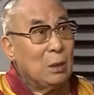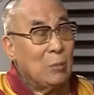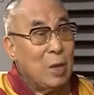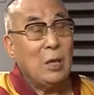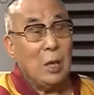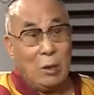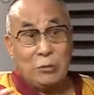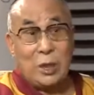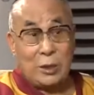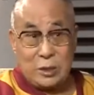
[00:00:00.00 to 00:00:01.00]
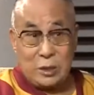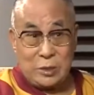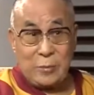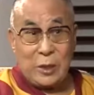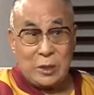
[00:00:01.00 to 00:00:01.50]
mainly outside
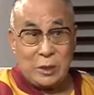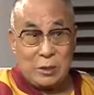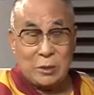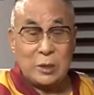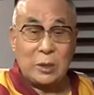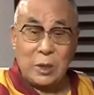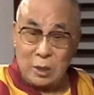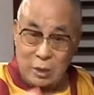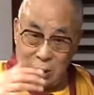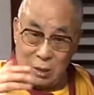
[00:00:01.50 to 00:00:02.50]
Tibet, you see,